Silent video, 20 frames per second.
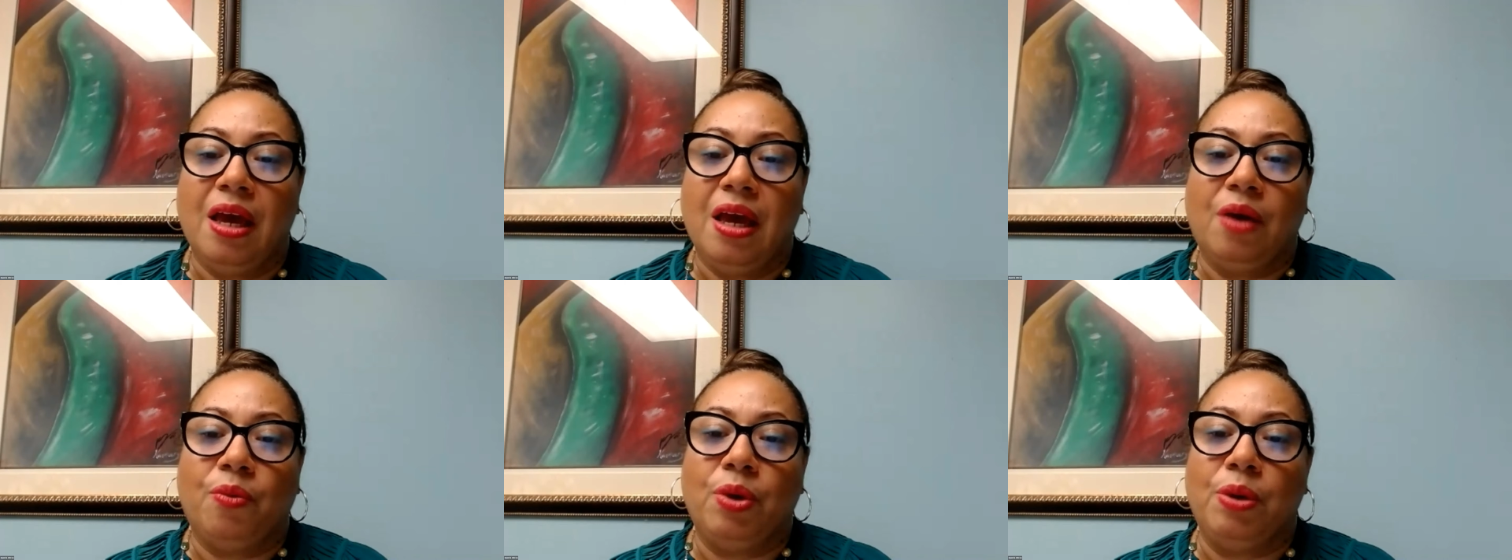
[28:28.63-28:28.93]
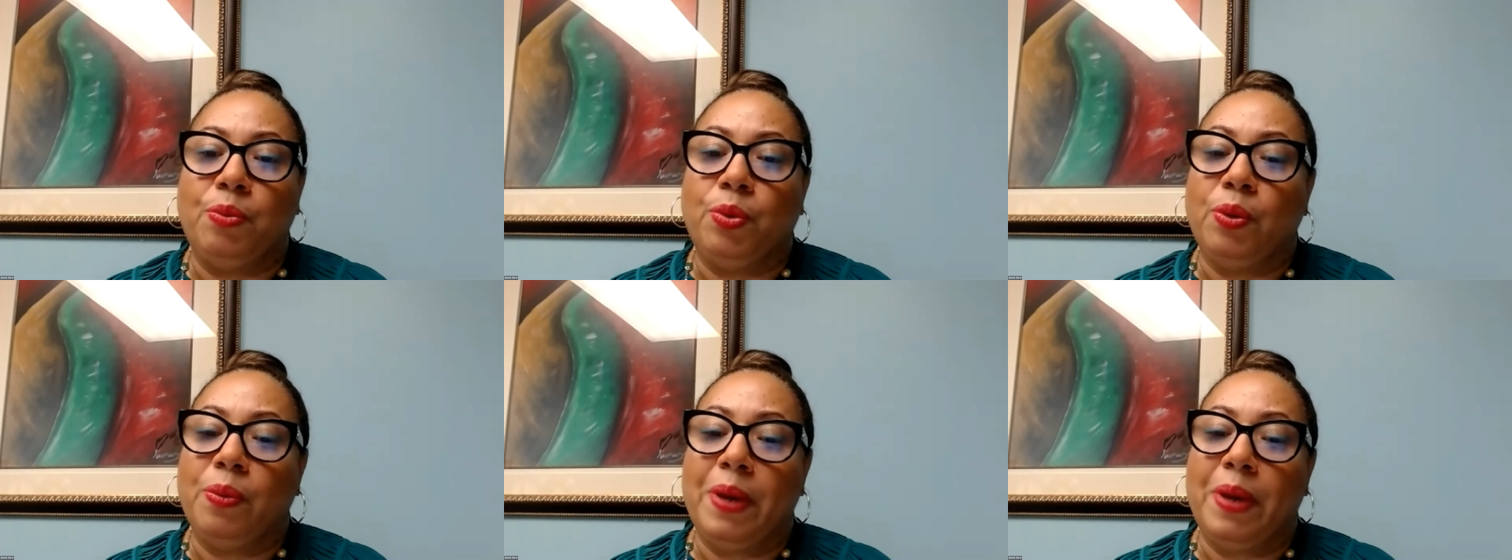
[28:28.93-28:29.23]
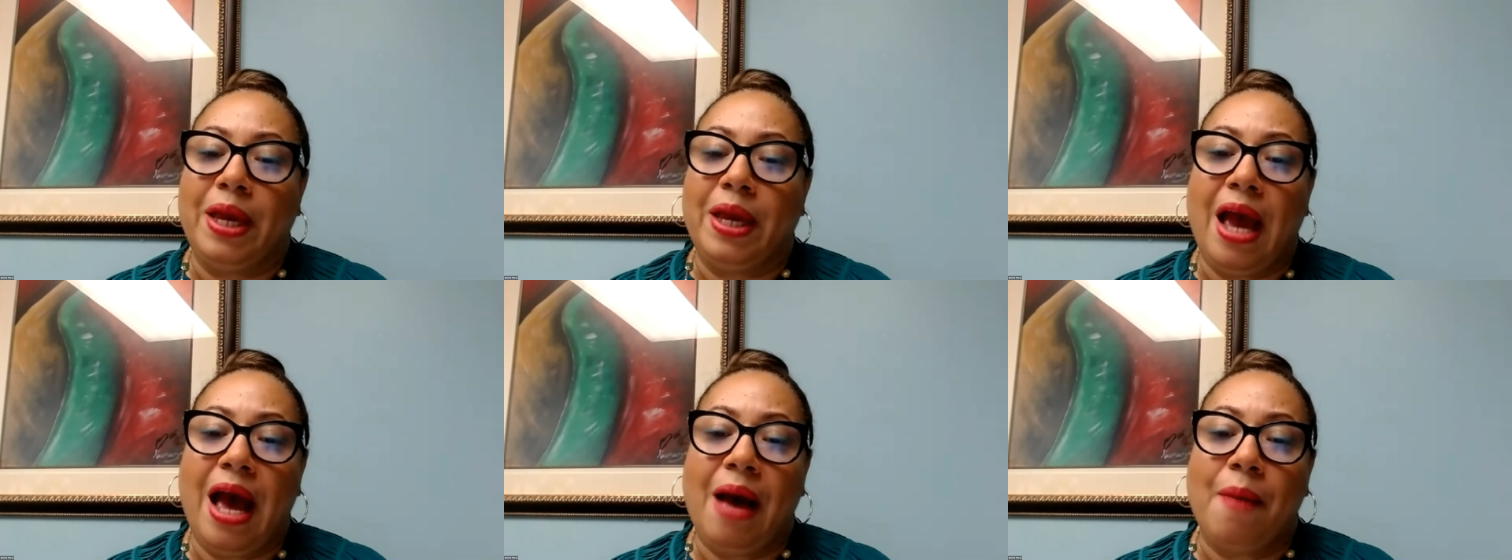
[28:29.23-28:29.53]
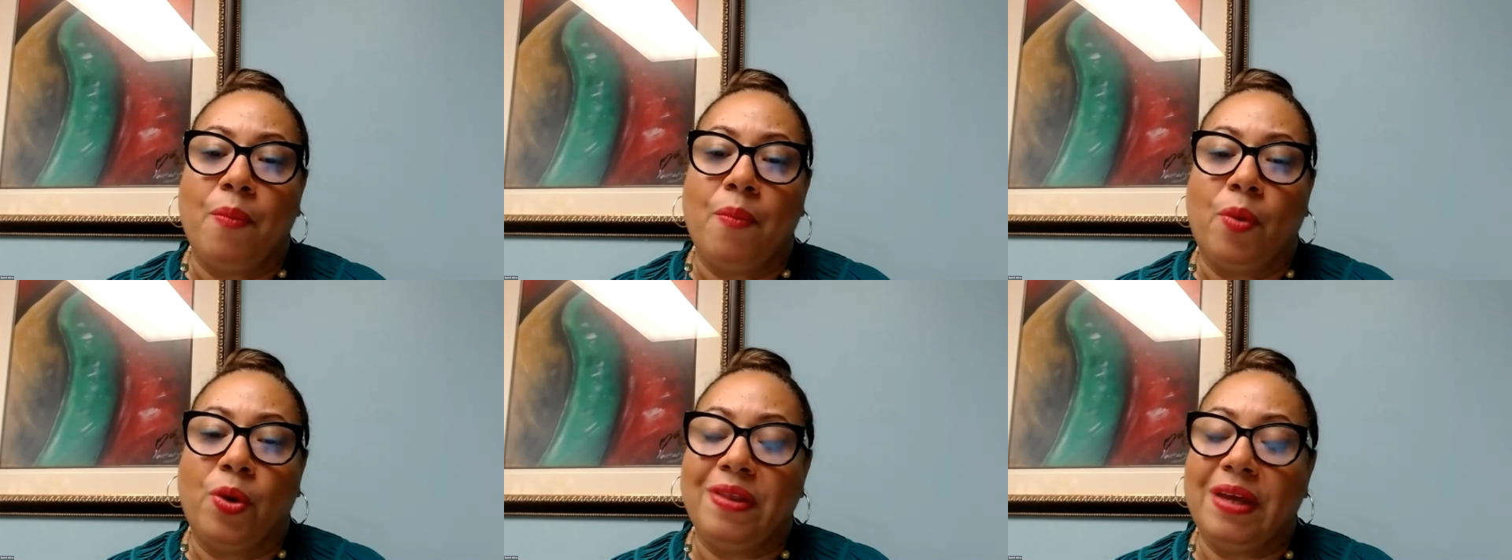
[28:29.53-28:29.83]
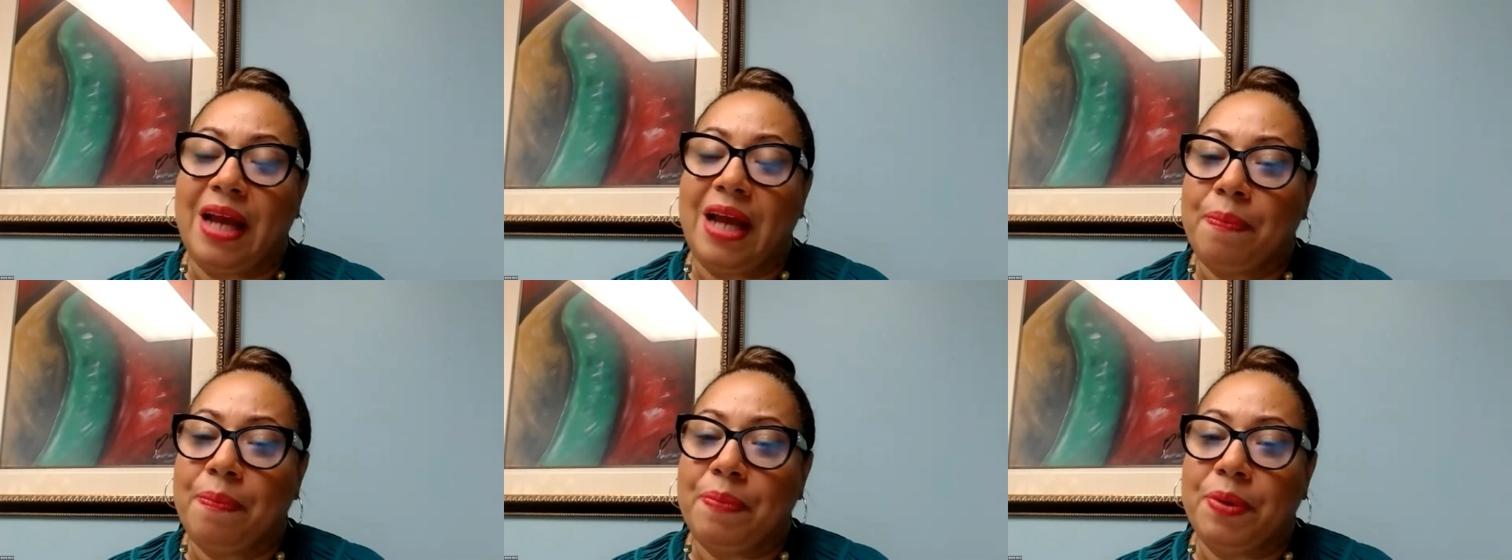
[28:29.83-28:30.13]
We will be more than
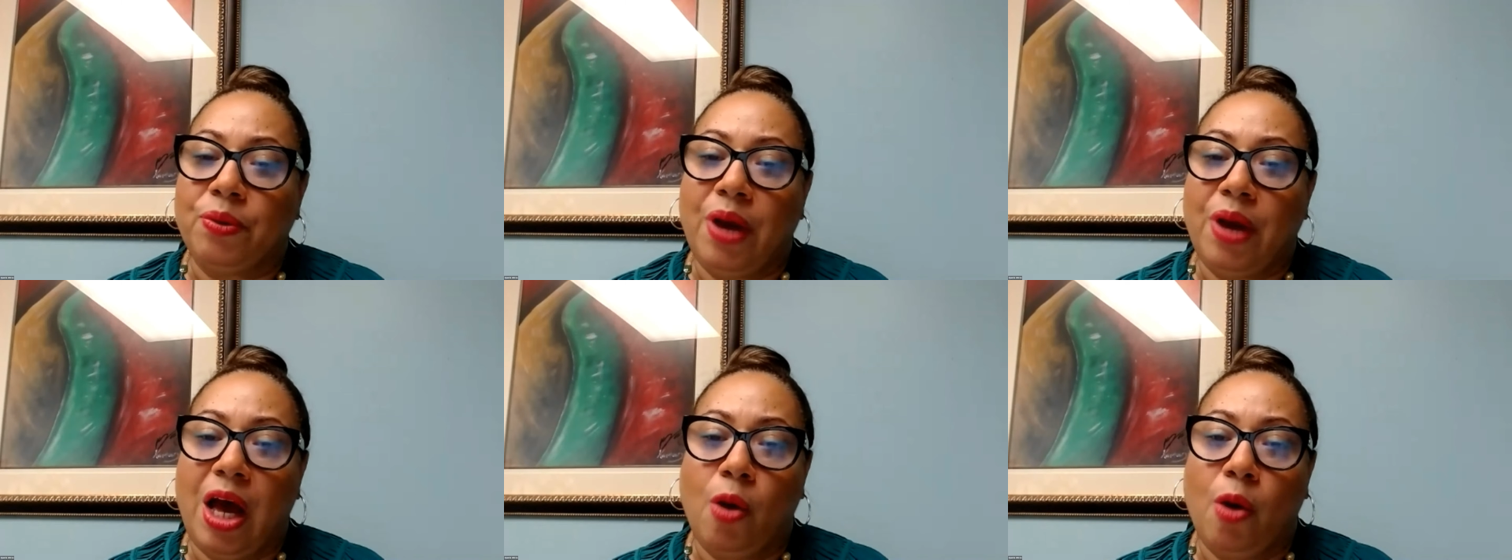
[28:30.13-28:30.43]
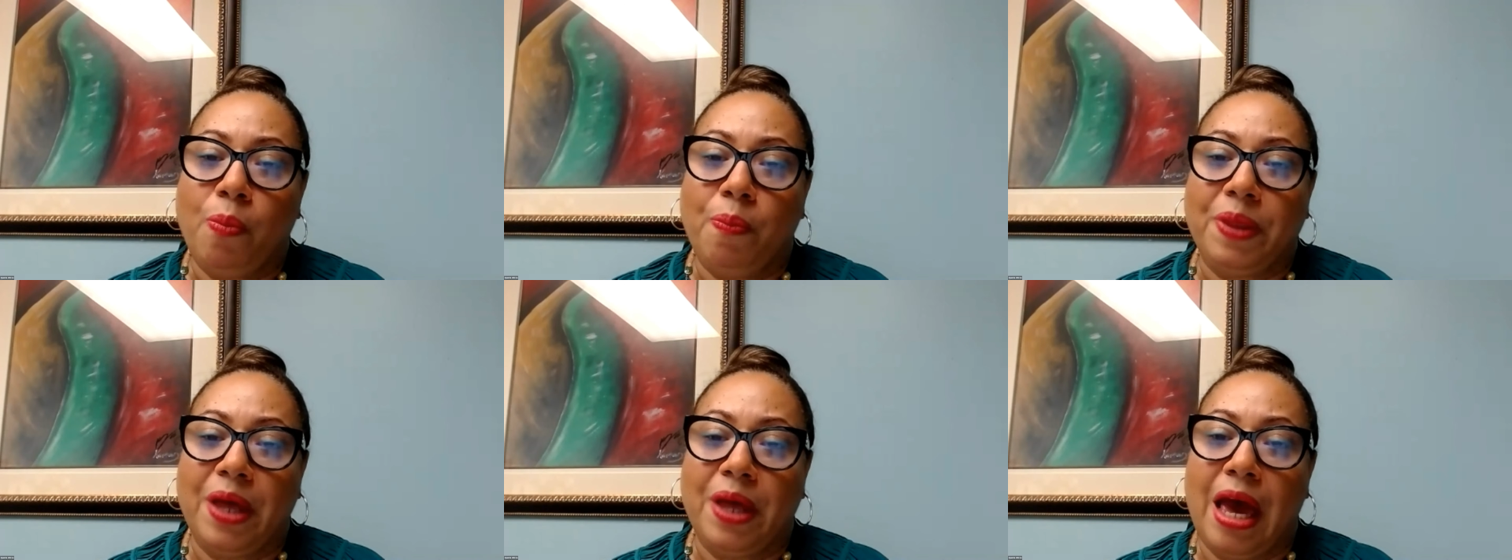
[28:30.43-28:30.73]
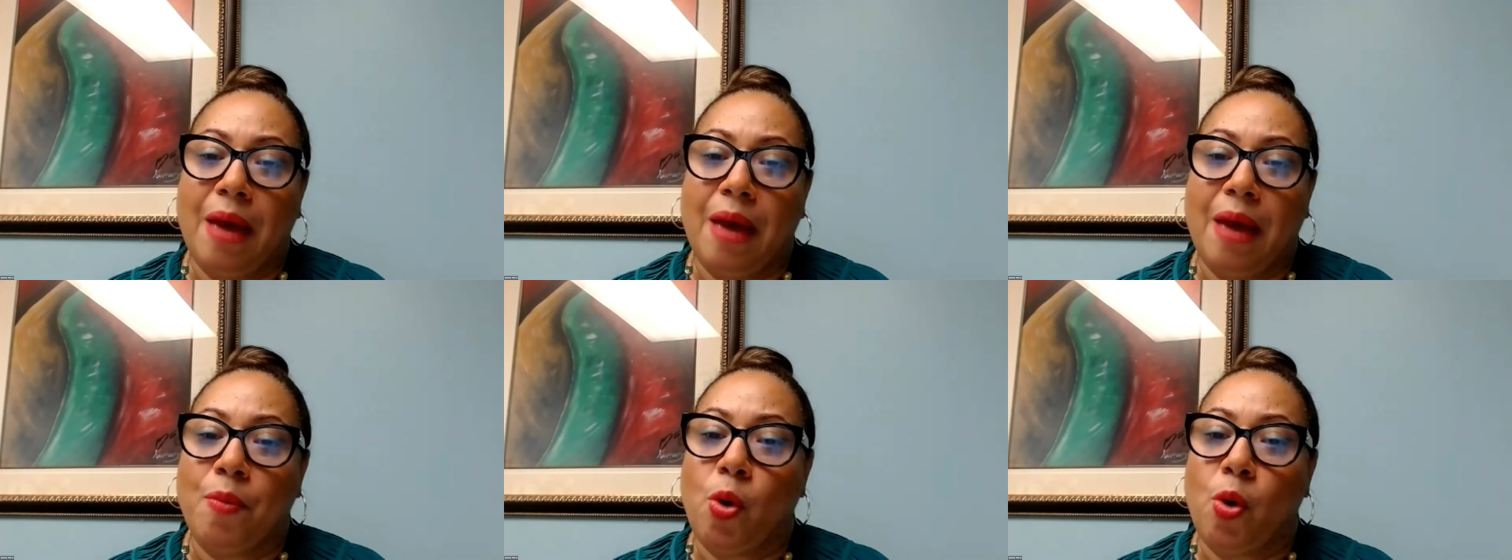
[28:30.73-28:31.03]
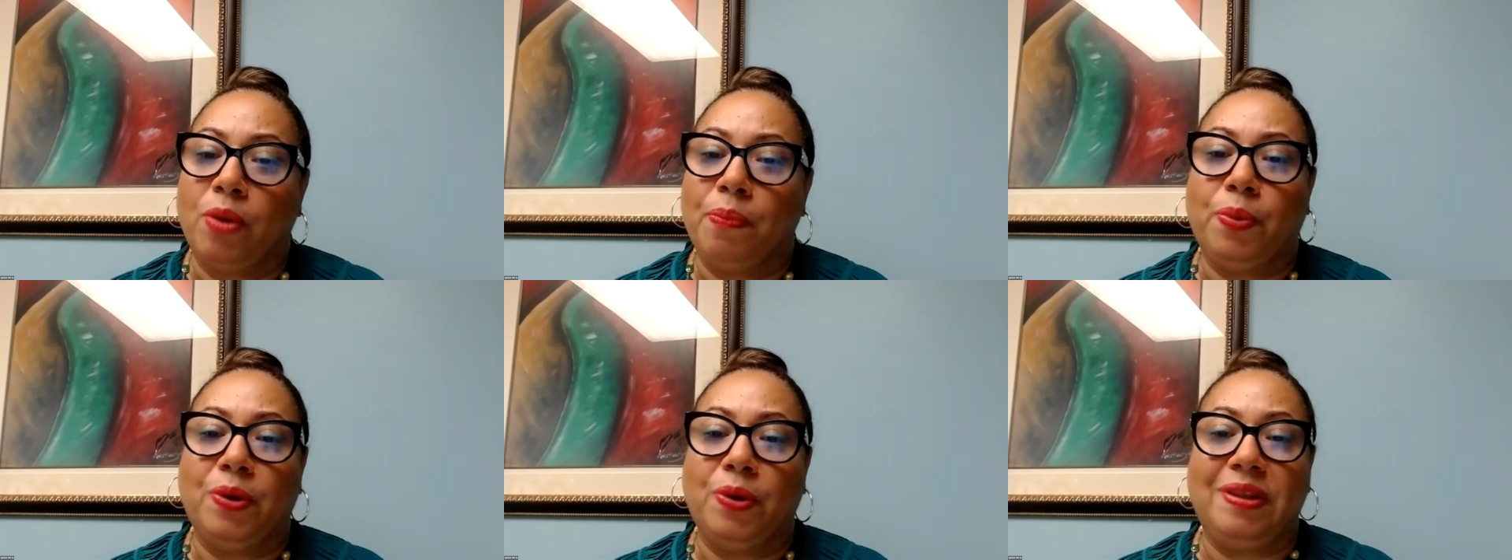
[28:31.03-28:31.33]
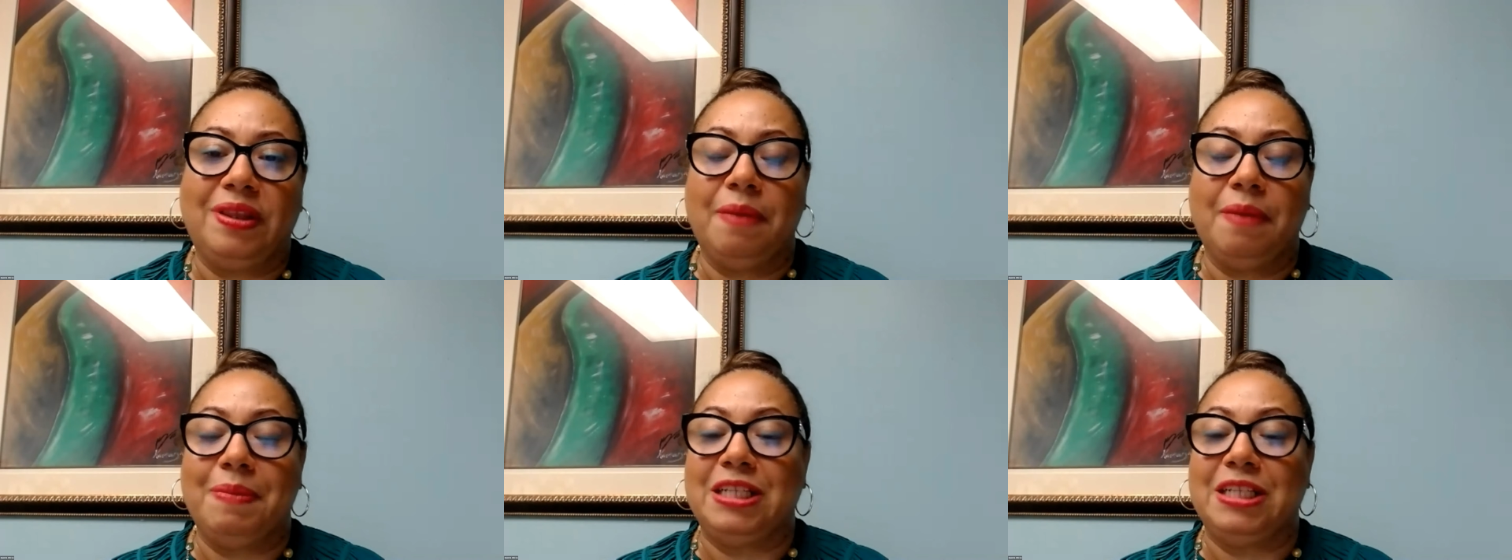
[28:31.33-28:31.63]
happy to help them or put
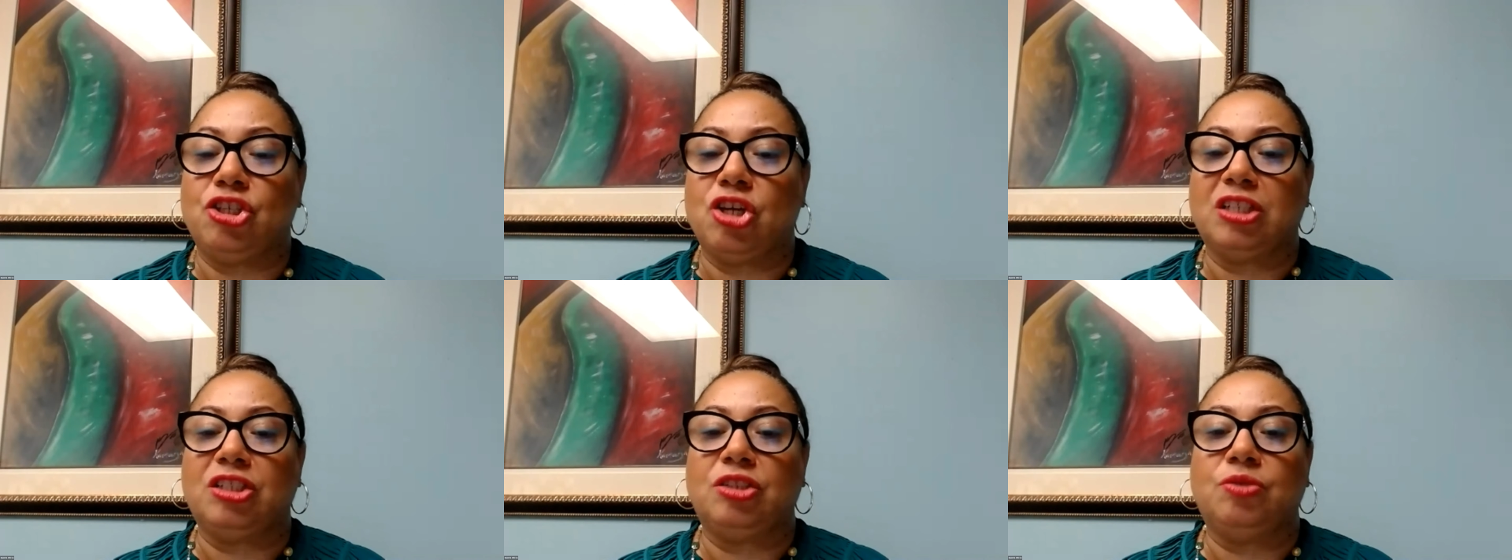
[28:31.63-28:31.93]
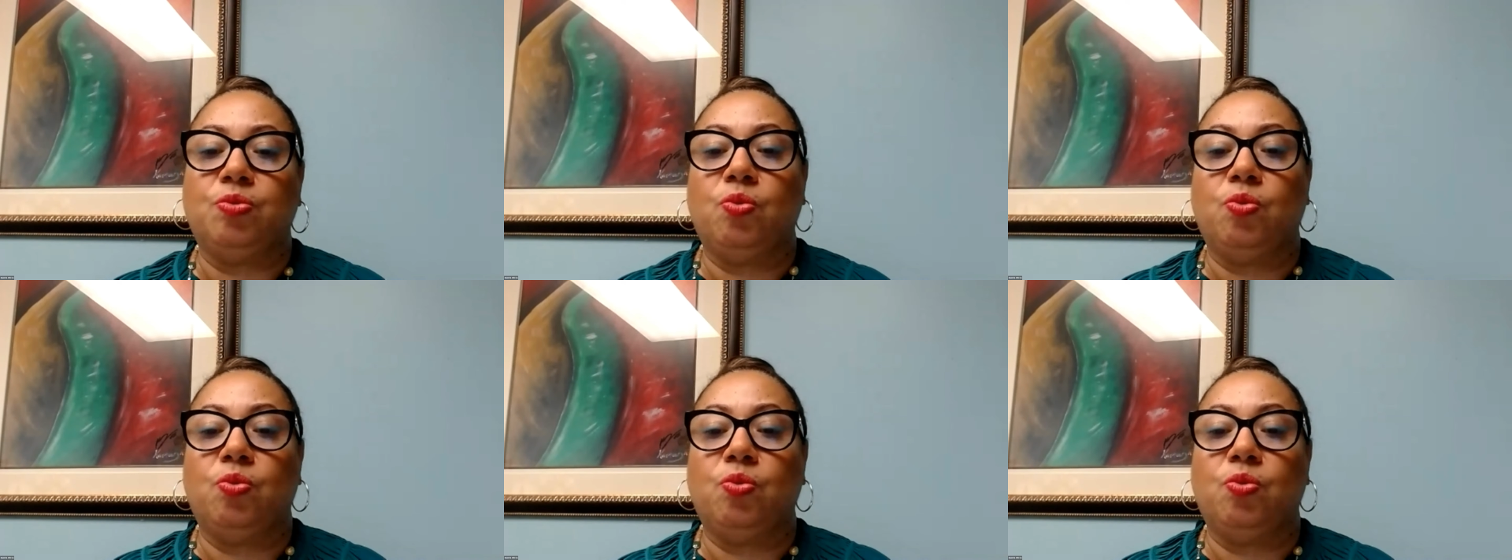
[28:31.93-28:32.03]
them in touch